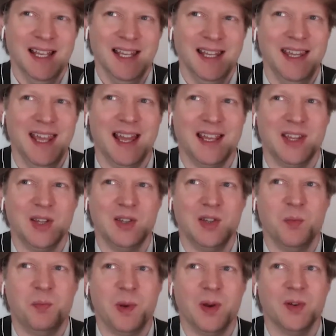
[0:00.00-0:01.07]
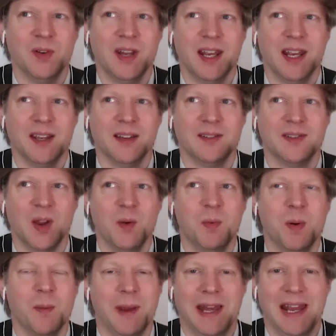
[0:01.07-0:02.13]
you're building
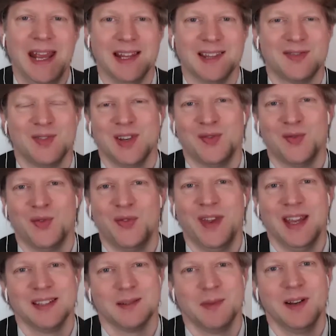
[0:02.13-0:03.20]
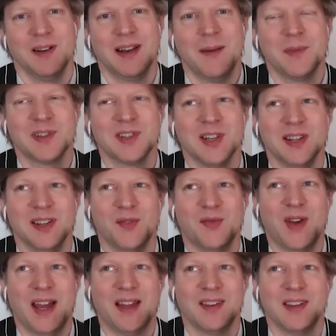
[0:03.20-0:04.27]
dopamine hits for different things. Yeah. I mean, on Amazon, the
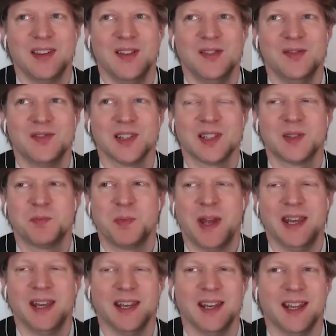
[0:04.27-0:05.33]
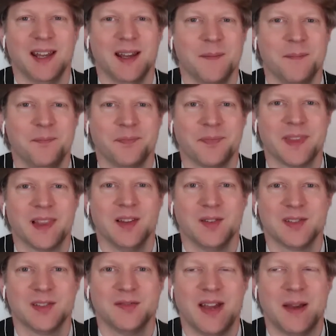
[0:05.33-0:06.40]
fact that you've just spent
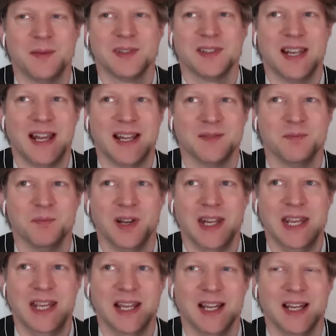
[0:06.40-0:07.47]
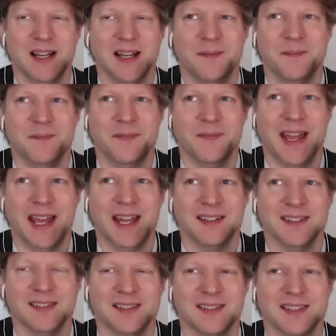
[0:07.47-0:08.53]
lots of Amazon ad money and